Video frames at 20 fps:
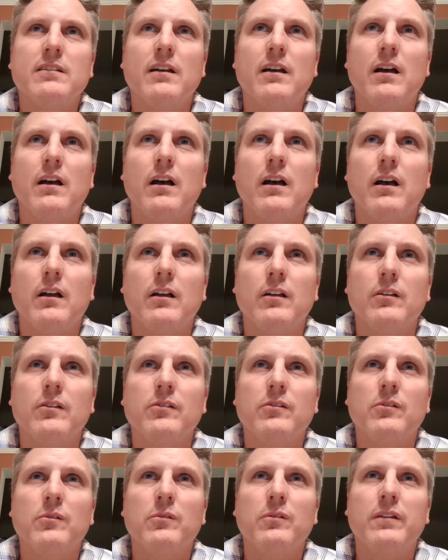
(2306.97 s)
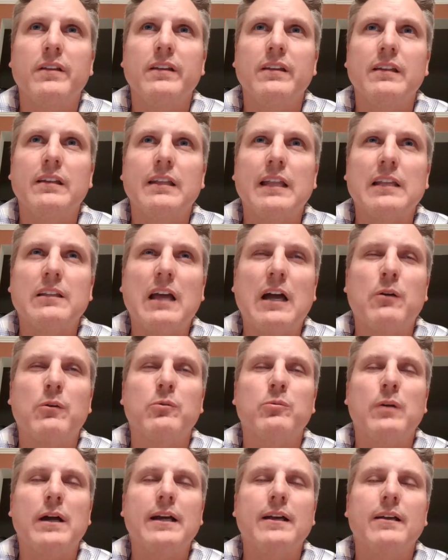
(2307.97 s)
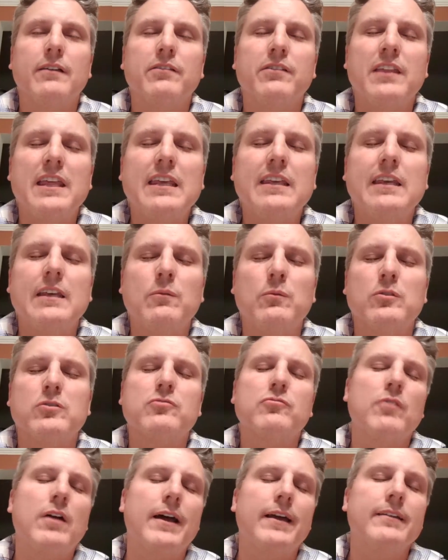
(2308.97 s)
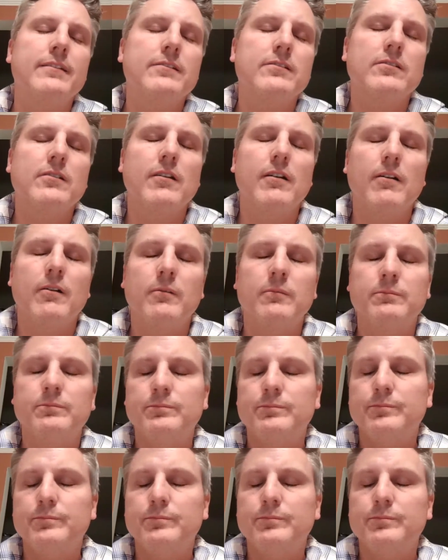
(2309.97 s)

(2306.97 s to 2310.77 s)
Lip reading: that our thinking was right. So